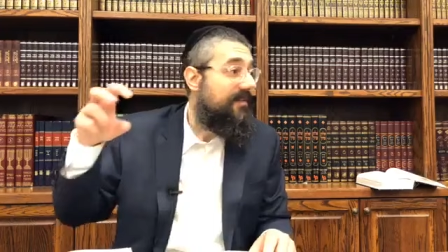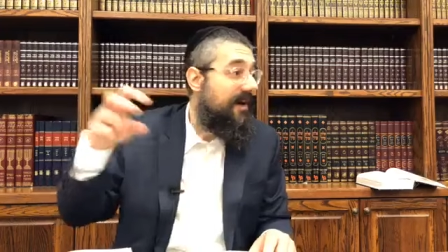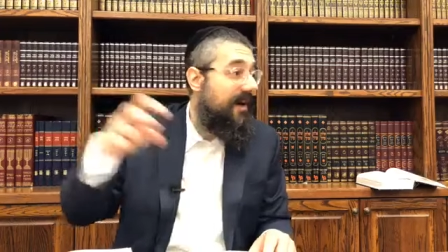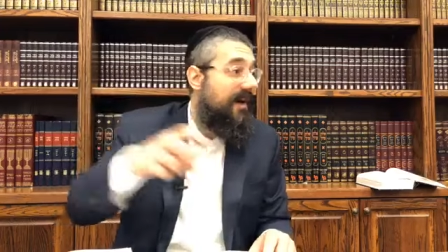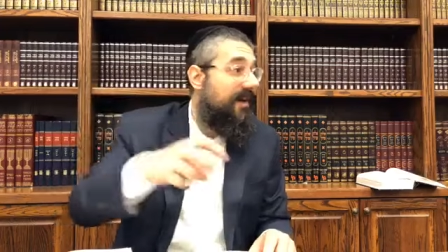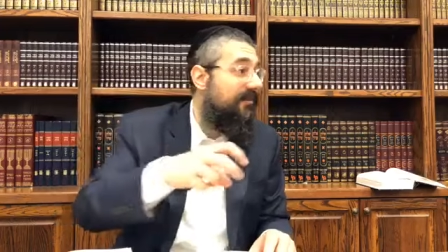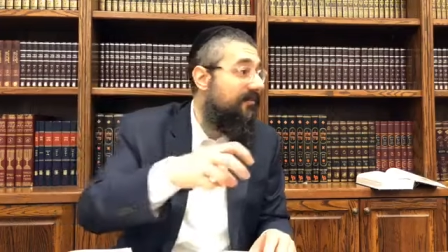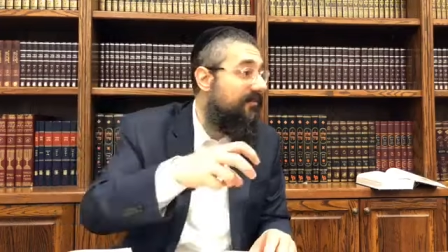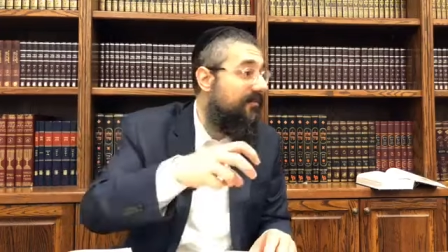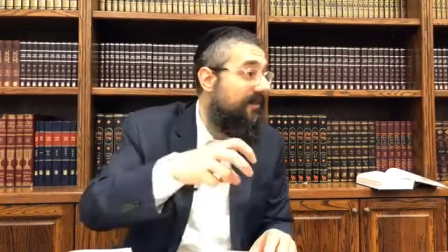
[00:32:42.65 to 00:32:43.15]

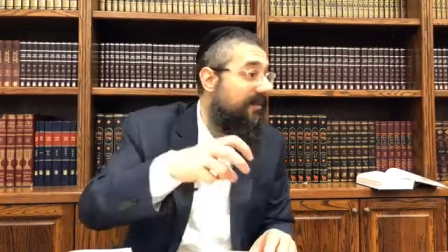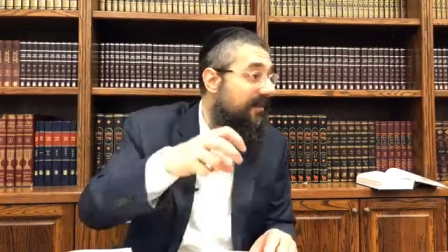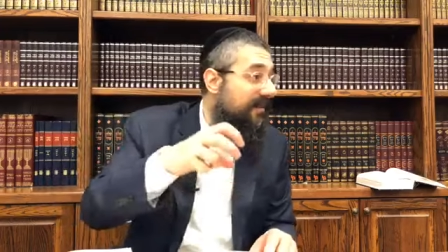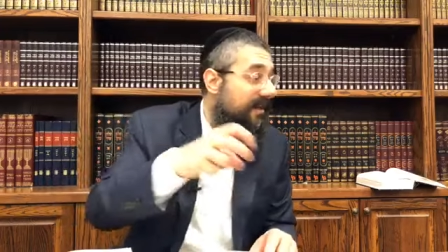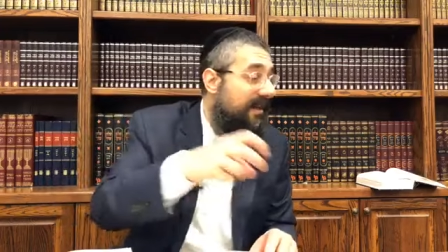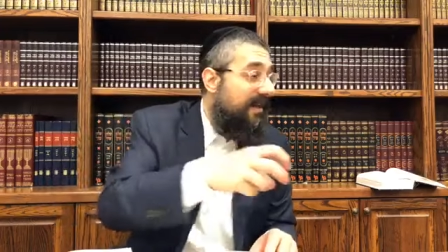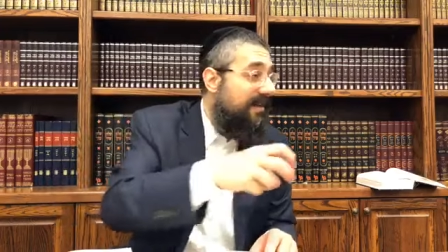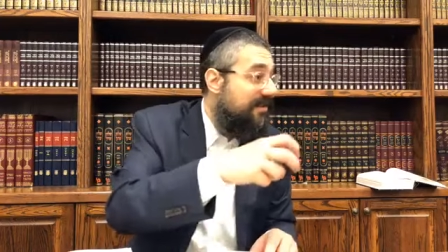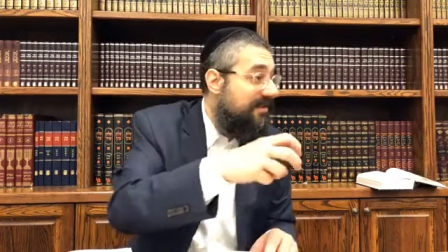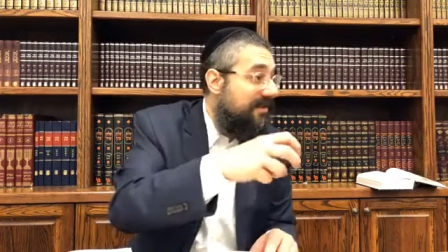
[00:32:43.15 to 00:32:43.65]
of
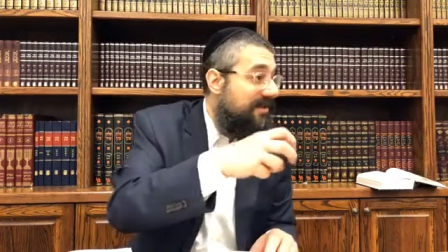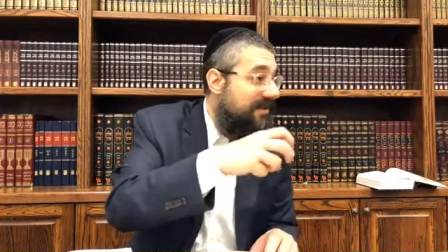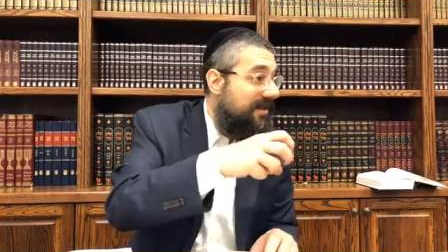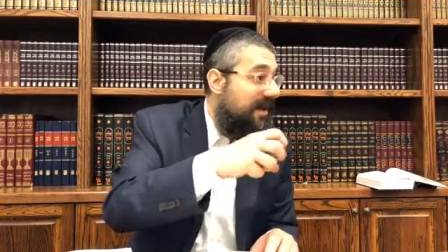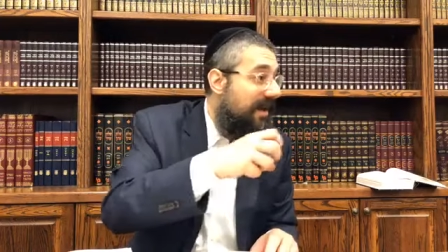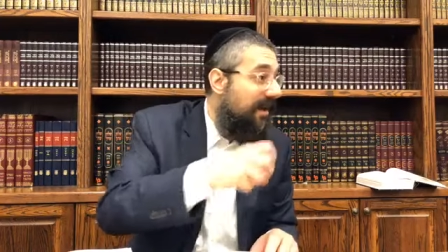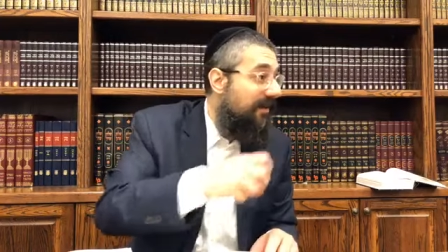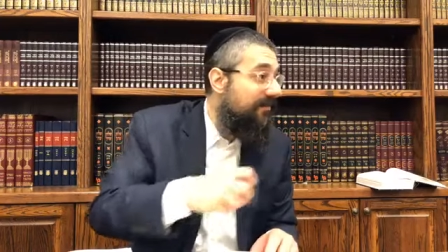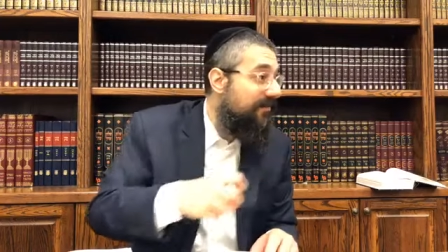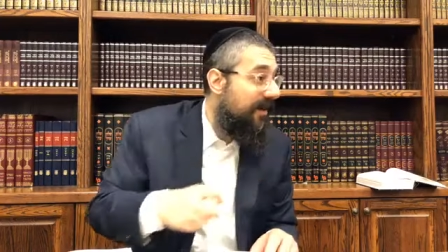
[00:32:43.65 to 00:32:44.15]
its,
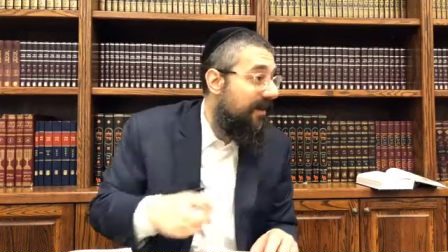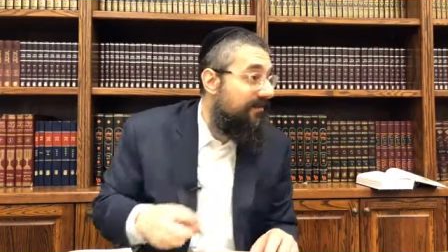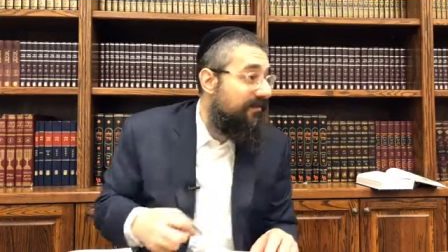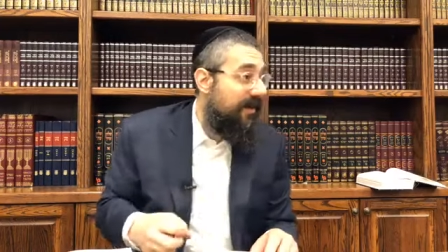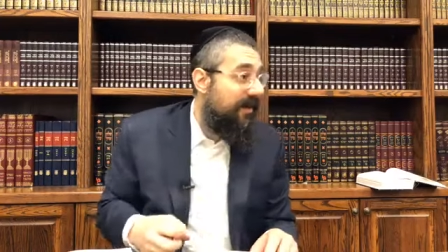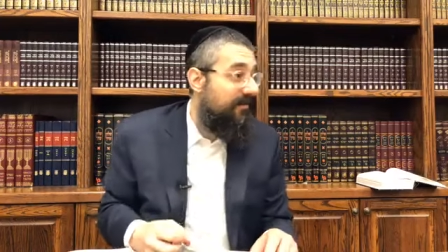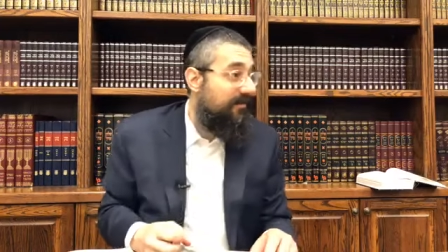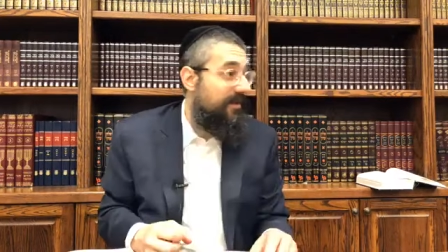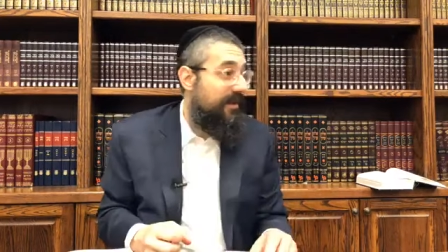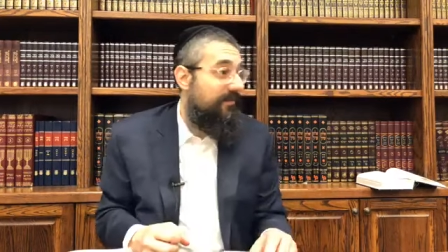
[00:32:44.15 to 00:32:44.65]
of, of,
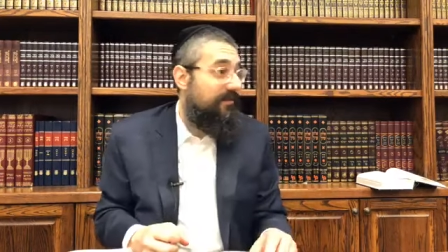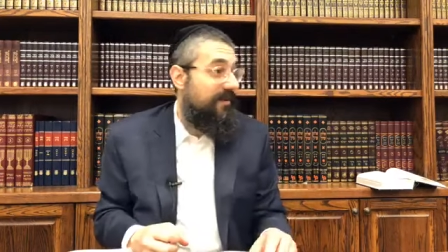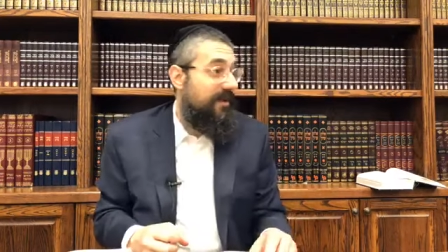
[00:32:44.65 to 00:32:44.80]
of,